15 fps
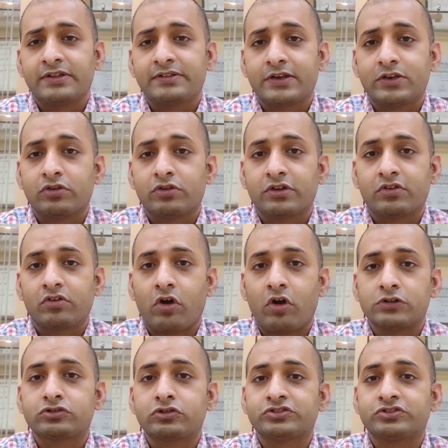then you can
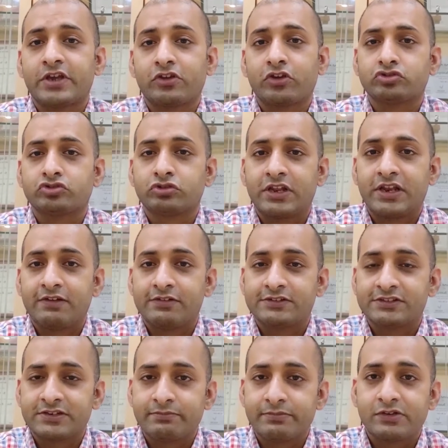also check your sugar
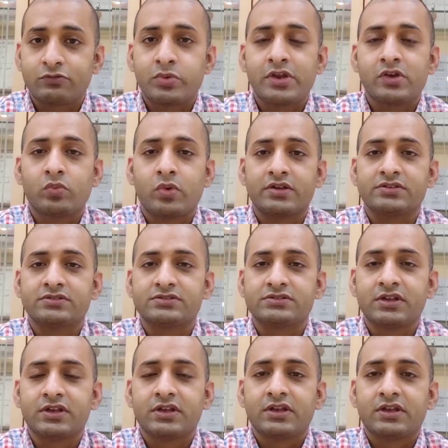levels in between ones